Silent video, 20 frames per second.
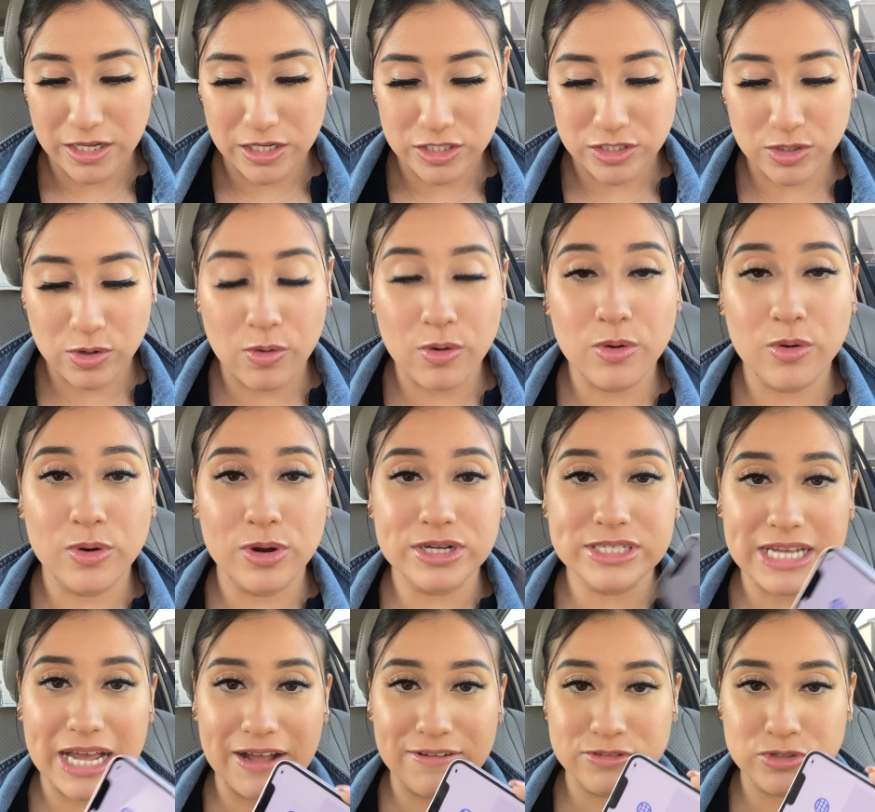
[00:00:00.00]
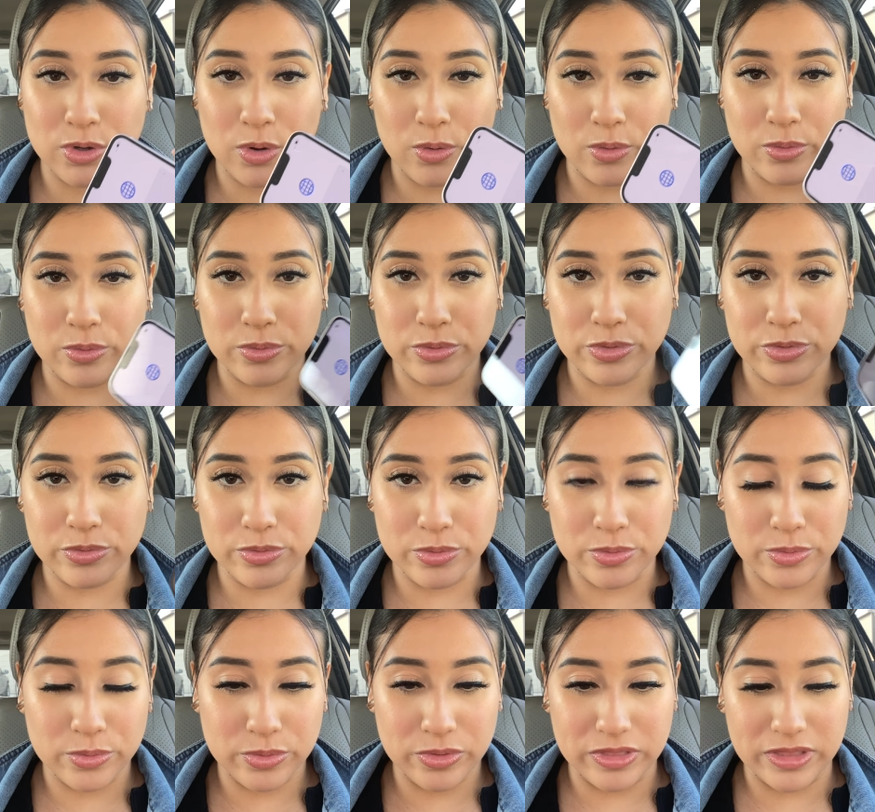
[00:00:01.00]
So of course I have to go
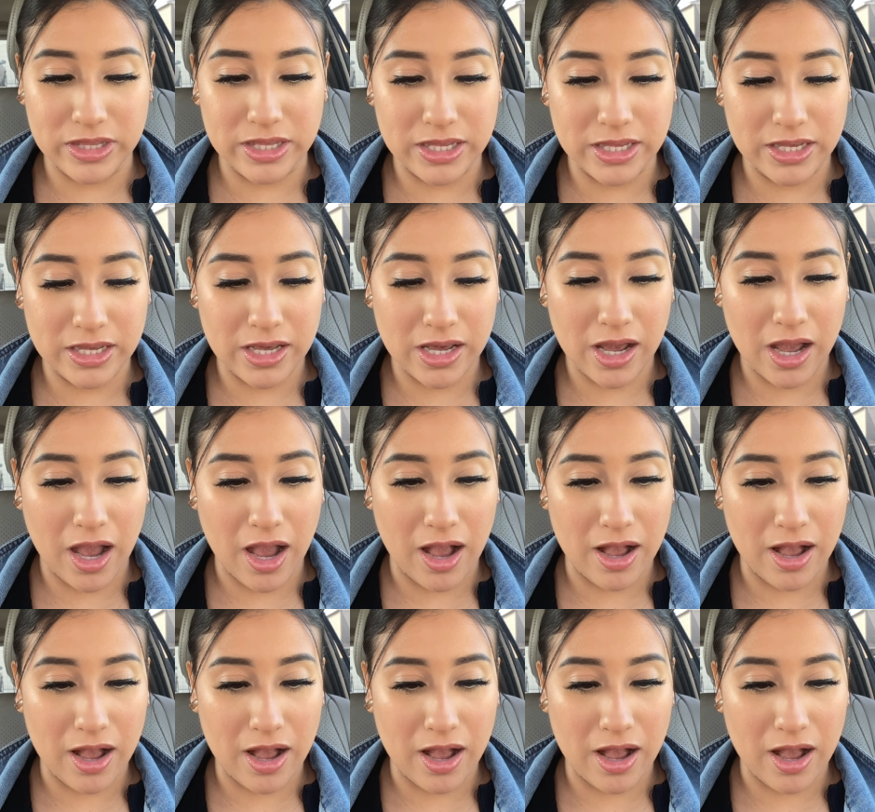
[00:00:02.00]
through the